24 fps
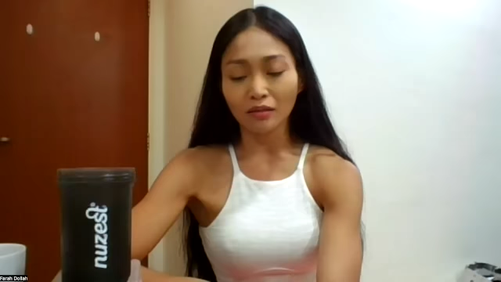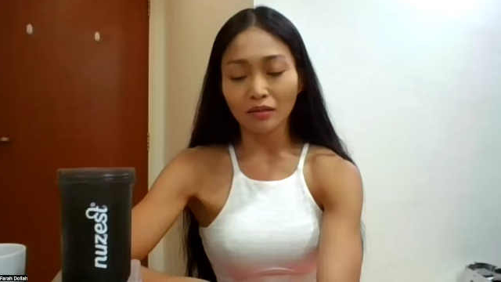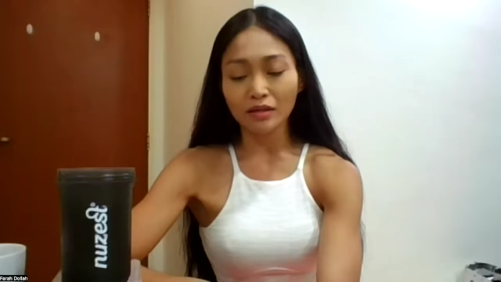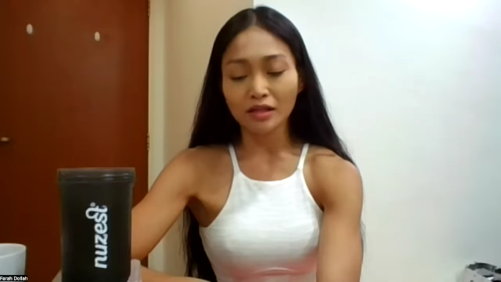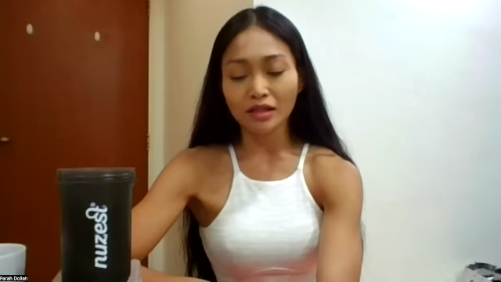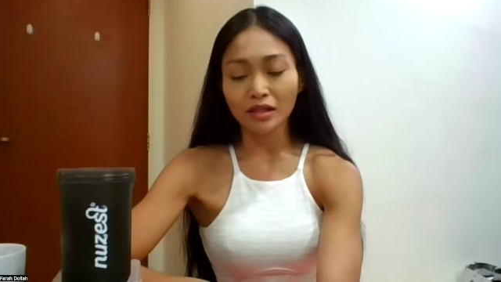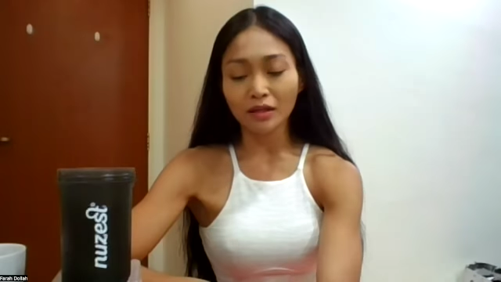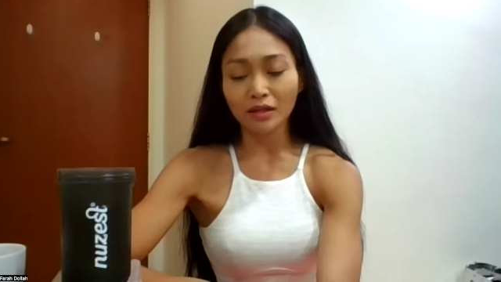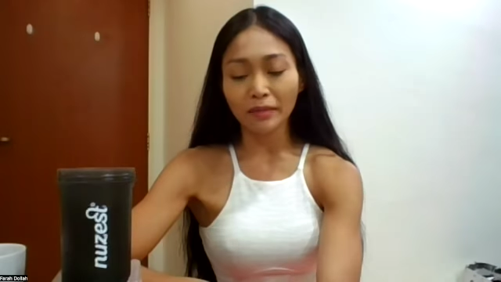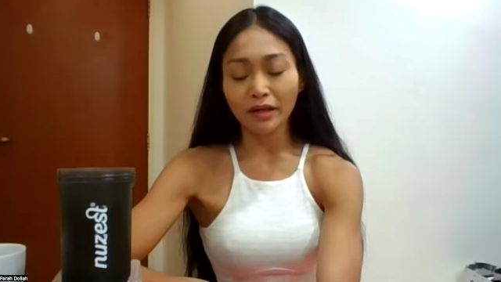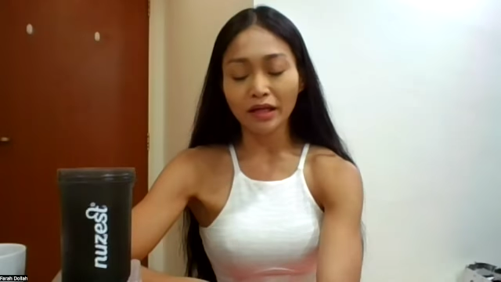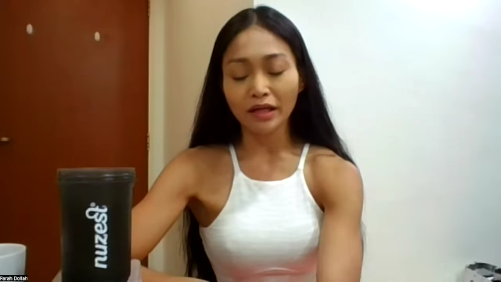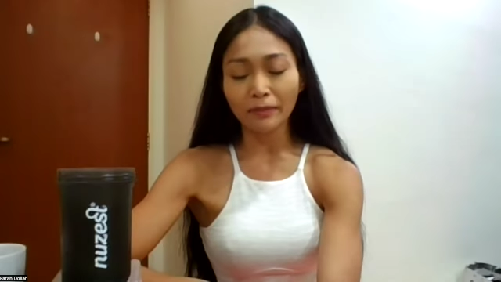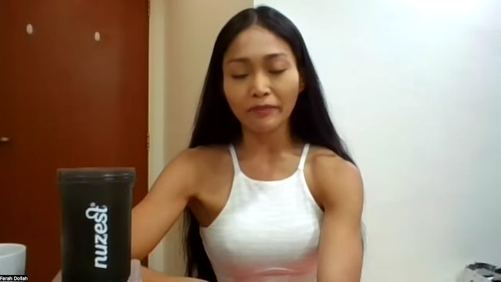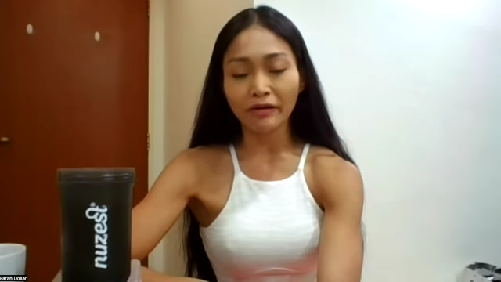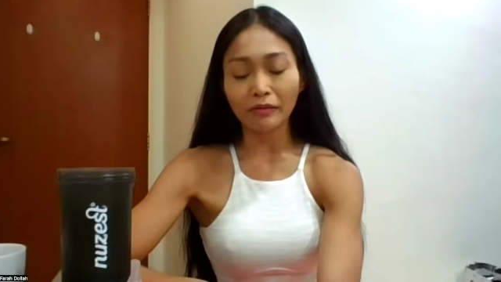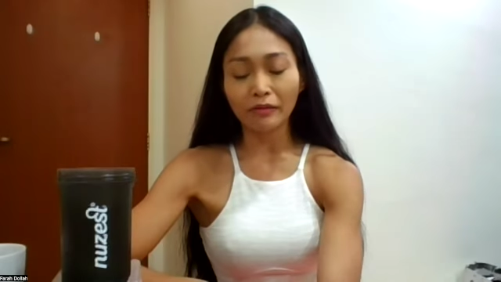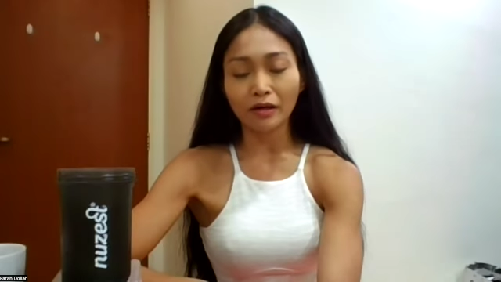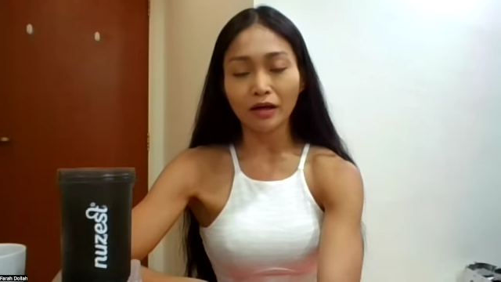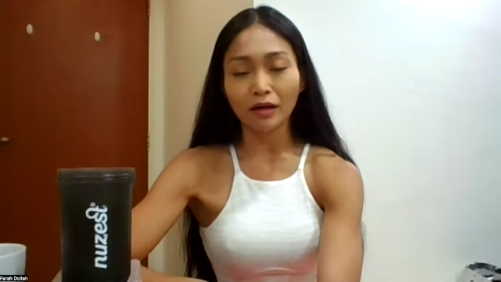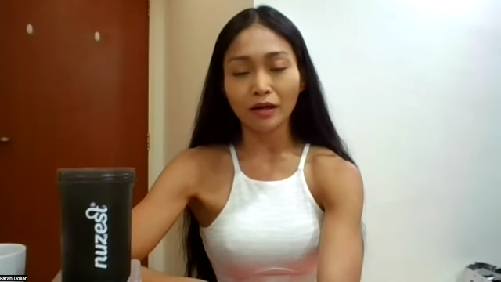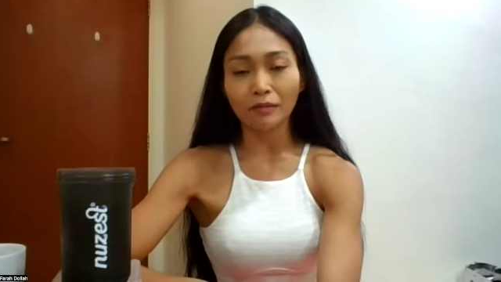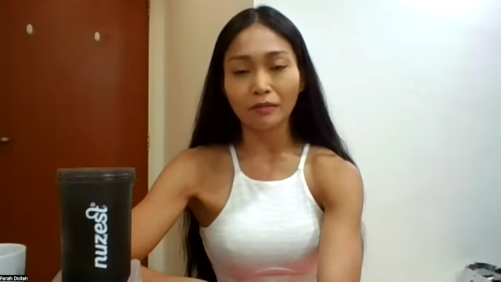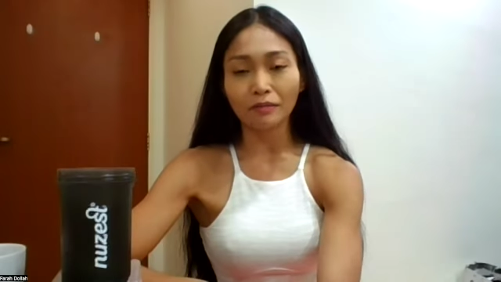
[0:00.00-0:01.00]
is a meal
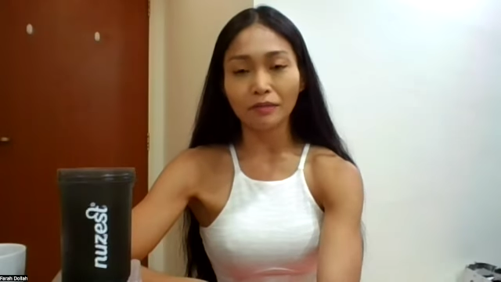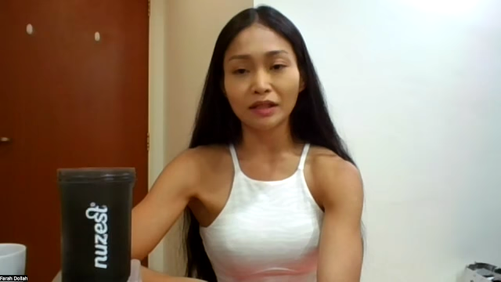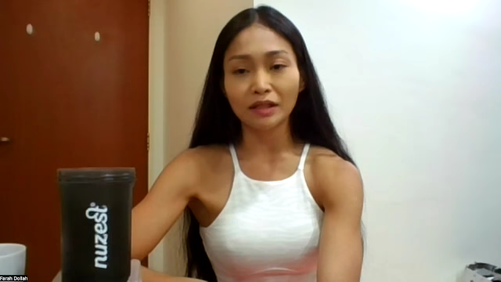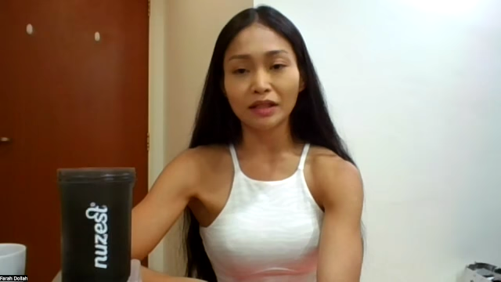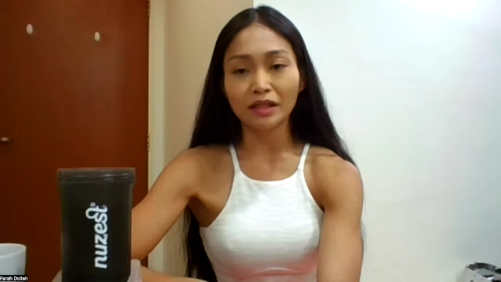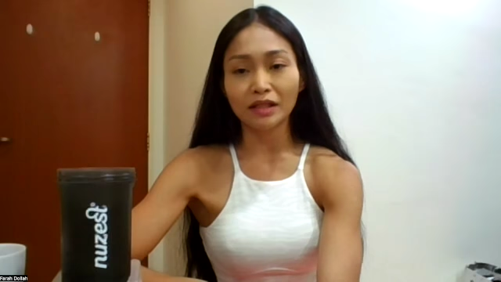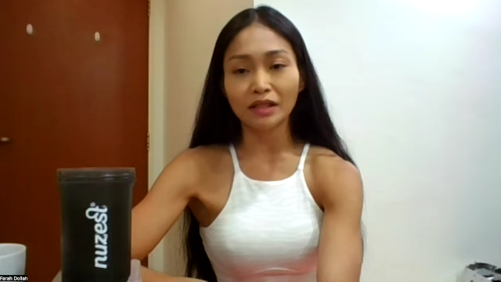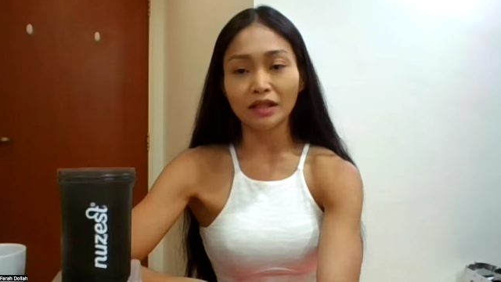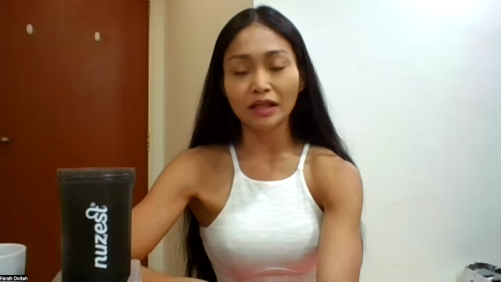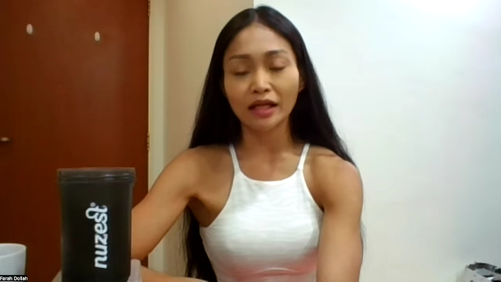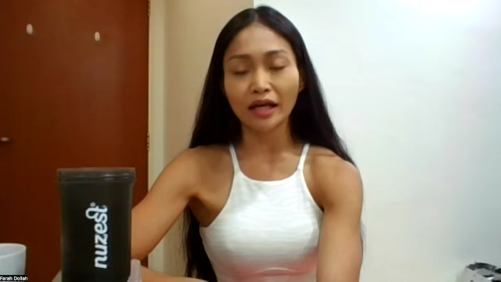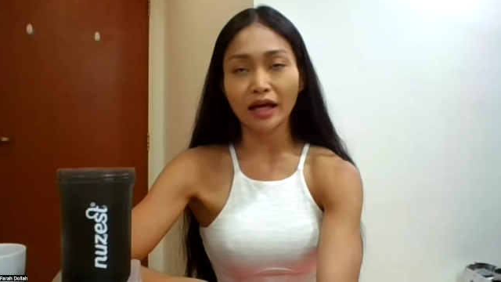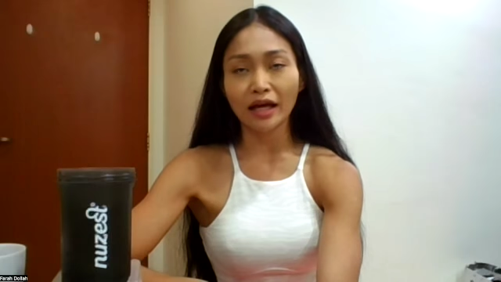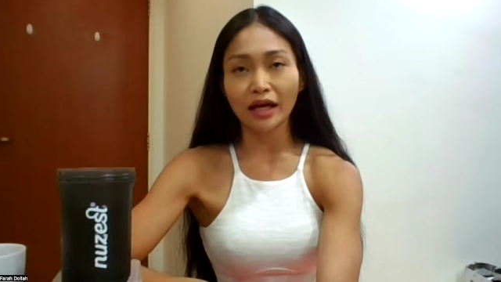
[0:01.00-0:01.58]
prep company,